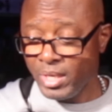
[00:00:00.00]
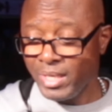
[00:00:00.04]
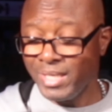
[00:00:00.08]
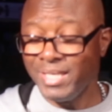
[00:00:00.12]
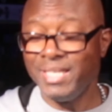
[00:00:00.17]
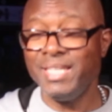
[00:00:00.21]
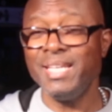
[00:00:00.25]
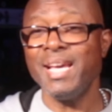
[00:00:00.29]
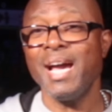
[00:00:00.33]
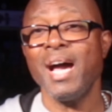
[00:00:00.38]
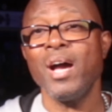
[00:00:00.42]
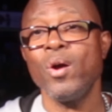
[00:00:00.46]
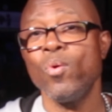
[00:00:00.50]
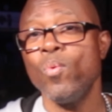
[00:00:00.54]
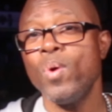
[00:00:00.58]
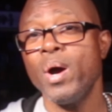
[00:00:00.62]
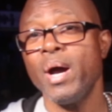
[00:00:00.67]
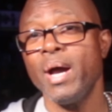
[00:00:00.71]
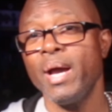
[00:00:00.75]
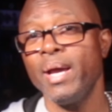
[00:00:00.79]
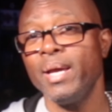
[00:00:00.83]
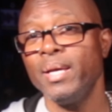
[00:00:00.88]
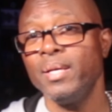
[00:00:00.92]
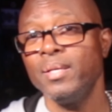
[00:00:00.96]

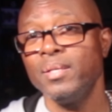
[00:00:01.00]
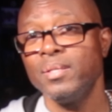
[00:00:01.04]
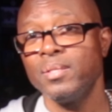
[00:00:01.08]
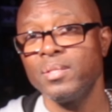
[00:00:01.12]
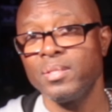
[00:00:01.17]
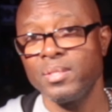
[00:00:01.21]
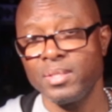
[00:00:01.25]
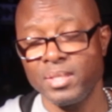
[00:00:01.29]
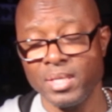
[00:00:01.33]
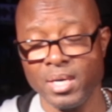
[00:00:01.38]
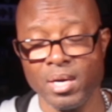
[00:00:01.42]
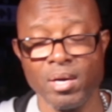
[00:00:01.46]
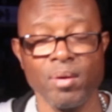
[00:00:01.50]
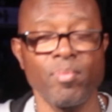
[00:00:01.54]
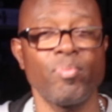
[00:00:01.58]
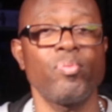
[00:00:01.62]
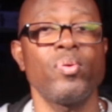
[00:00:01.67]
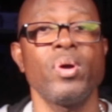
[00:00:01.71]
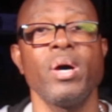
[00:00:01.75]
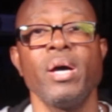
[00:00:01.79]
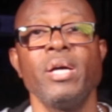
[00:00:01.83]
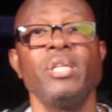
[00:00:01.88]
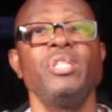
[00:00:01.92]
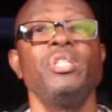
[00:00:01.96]
DIY style
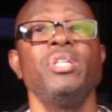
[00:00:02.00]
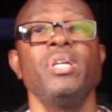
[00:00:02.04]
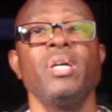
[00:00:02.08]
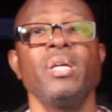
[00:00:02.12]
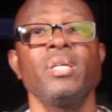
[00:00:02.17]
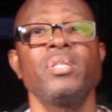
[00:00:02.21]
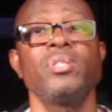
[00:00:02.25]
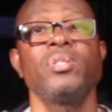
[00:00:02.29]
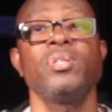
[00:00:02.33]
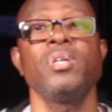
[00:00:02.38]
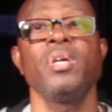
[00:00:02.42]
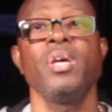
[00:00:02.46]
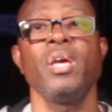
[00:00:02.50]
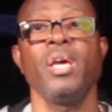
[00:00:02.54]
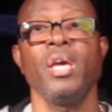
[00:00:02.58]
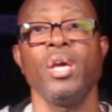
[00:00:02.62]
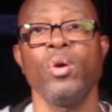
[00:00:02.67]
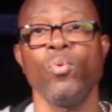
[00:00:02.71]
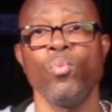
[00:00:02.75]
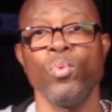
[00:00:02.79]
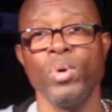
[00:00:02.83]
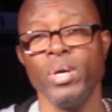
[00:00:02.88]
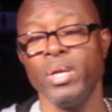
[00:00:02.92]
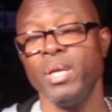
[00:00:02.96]
projects
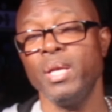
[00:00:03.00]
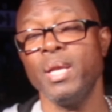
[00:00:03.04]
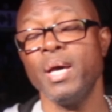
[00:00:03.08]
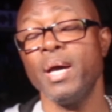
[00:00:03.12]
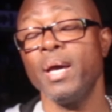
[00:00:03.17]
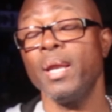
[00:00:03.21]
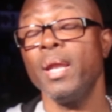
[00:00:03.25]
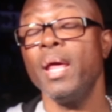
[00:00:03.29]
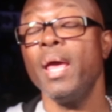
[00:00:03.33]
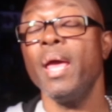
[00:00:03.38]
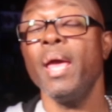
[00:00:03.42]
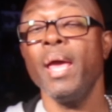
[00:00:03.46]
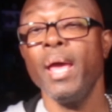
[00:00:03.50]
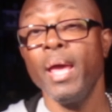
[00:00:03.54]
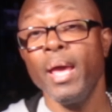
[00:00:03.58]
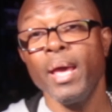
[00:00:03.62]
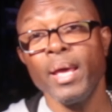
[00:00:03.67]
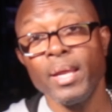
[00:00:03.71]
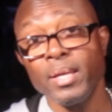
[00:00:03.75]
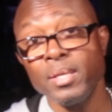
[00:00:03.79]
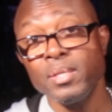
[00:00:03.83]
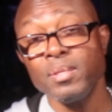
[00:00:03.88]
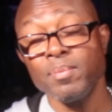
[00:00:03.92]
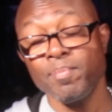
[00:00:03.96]
and whatnot. And